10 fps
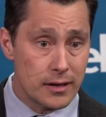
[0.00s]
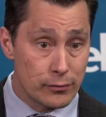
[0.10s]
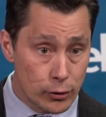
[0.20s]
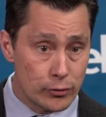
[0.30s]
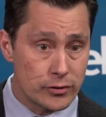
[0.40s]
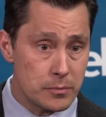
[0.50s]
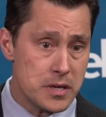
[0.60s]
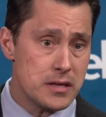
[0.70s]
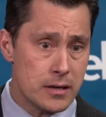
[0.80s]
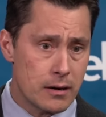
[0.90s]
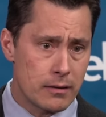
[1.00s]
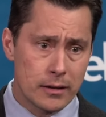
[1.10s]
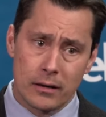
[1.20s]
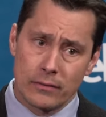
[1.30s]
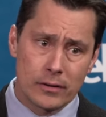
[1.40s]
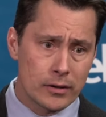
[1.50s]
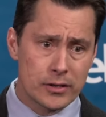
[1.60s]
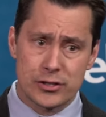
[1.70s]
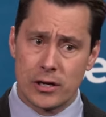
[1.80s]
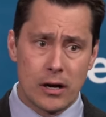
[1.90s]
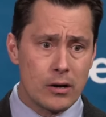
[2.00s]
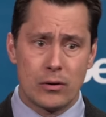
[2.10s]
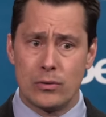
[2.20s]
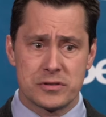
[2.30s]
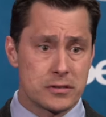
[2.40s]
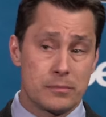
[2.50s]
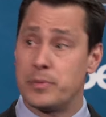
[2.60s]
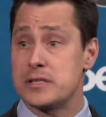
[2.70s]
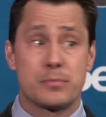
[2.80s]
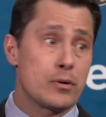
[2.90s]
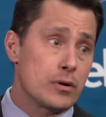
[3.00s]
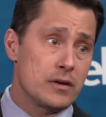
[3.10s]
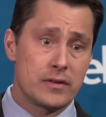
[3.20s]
They've learned to be there. And, you know, you look at Chicago's and Pittsburgh,